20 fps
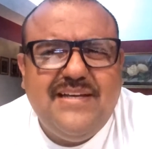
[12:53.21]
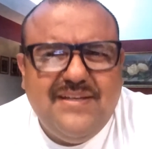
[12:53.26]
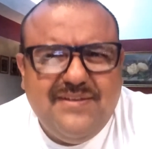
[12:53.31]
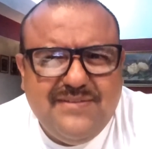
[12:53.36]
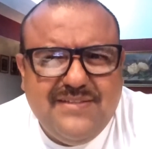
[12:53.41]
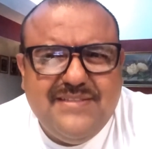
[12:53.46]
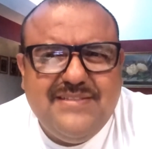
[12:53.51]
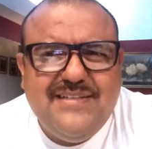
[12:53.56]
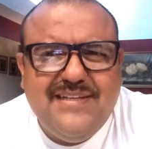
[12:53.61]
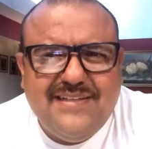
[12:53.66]
I
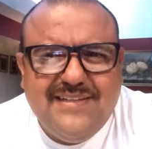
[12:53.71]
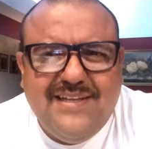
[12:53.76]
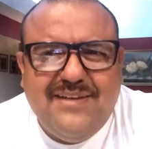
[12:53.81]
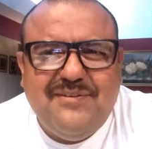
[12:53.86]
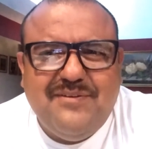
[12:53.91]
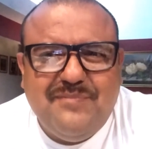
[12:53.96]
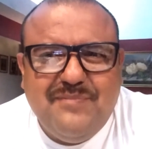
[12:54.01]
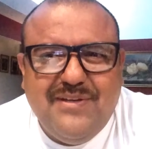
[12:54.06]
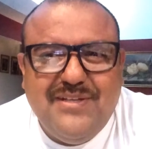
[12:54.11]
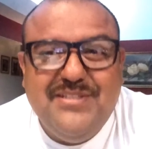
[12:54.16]
have to check
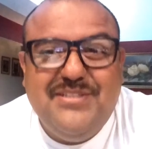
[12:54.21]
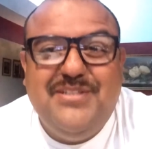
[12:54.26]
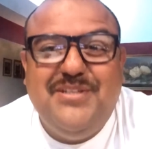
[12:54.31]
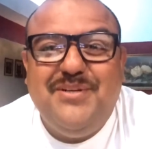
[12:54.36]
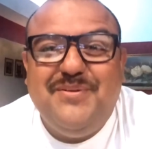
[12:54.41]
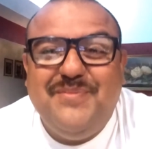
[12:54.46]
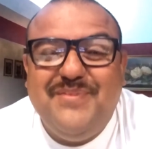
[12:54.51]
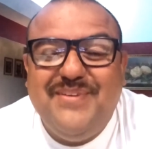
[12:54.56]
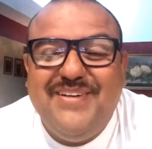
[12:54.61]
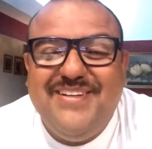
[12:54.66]
that one. I'm not
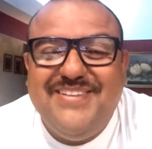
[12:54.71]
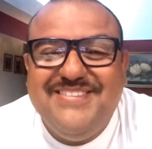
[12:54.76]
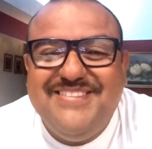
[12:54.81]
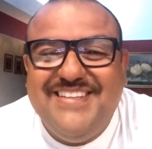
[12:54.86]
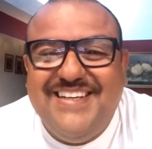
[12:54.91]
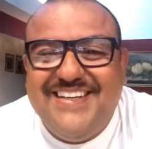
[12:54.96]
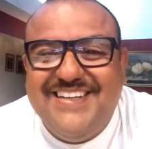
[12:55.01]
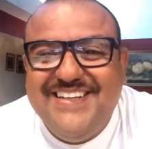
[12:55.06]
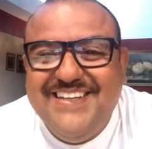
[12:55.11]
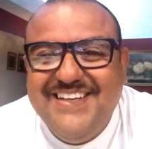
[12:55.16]
sure, but I'll
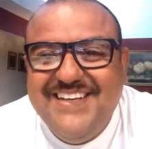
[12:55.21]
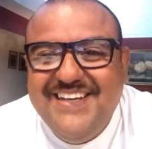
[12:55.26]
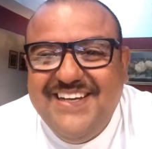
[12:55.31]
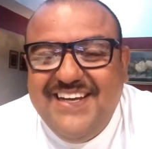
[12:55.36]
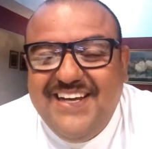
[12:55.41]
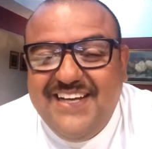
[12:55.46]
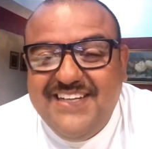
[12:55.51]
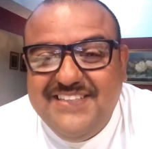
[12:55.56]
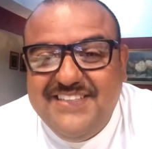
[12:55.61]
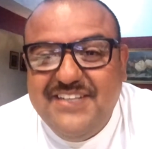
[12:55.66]
check.
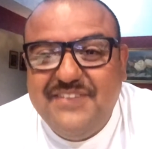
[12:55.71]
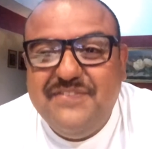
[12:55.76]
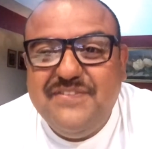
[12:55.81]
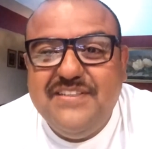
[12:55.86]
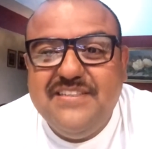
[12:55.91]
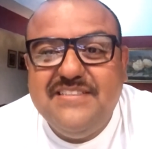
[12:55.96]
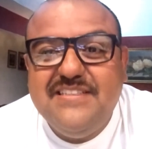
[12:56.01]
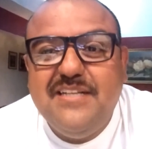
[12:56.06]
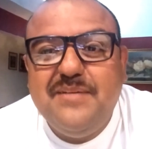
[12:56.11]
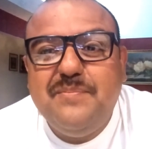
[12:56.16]
I
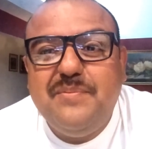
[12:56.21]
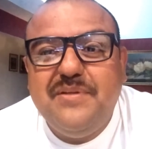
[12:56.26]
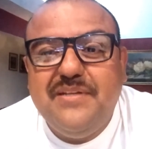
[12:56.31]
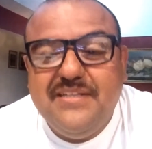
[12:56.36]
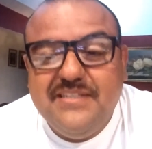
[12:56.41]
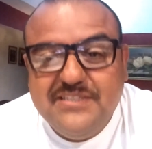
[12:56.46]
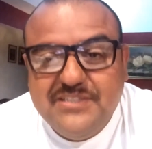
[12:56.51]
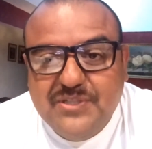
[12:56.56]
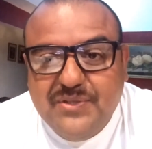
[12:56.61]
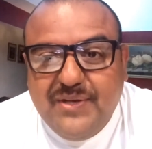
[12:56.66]
definitely set up an
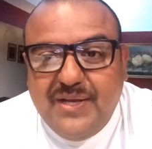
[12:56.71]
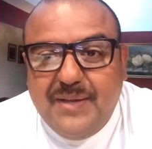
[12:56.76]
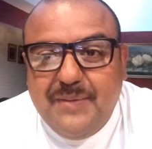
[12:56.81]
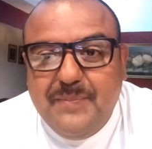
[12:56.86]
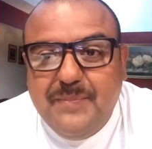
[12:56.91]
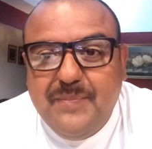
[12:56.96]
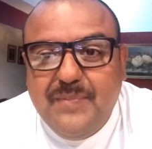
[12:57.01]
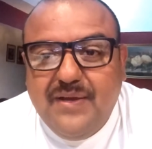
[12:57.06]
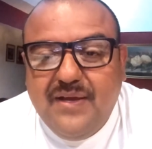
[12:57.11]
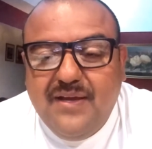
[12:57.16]

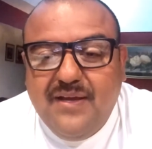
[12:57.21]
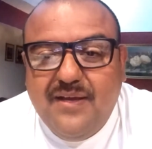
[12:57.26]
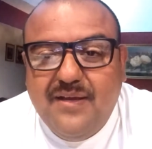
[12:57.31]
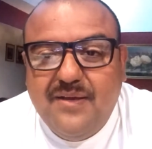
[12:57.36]
Instagram.